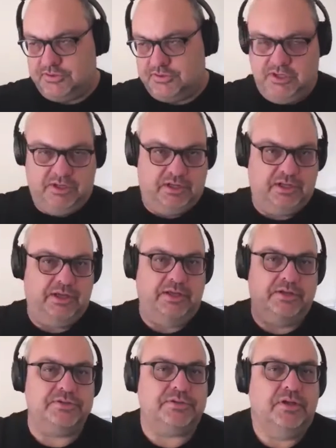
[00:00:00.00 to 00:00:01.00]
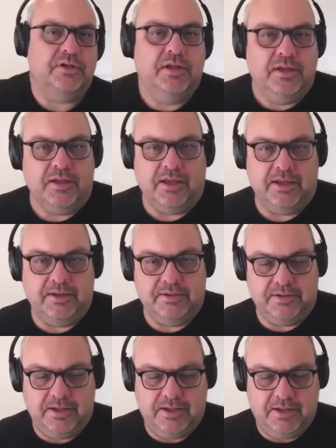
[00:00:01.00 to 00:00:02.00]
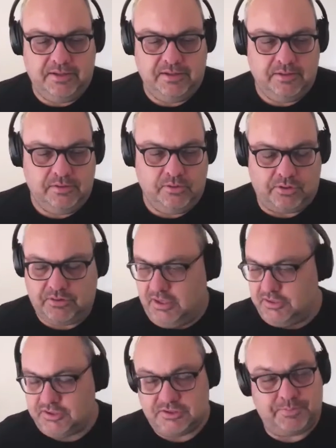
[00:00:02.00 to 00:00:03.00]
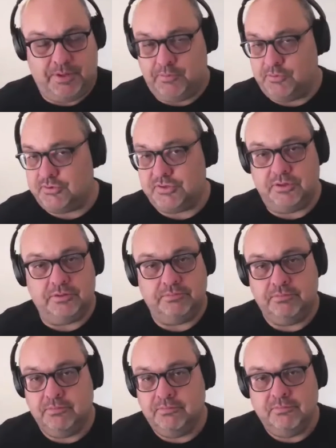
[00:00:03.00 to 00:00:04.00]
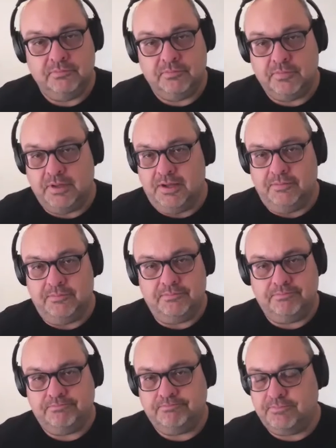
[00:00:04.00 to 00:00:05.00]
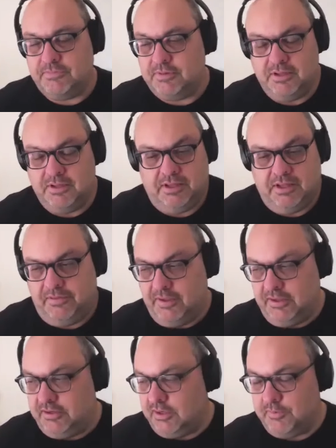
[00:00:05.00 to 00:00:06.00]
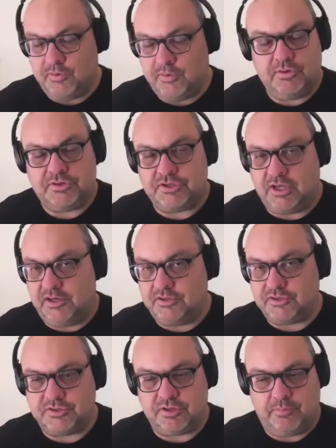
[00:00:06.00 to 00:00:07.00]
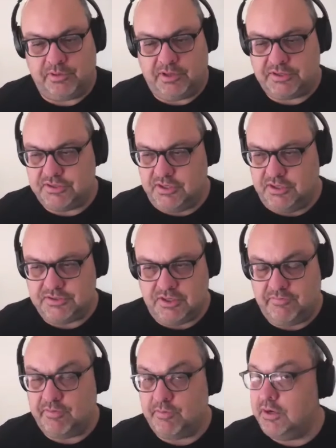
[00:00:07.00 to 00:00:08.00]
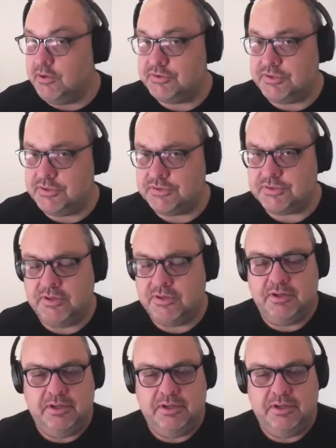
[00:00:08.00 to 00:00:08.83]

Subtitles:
senior leaders. And look, they're just people too. And they're dealing with all the challenges and complexities that everyone else is.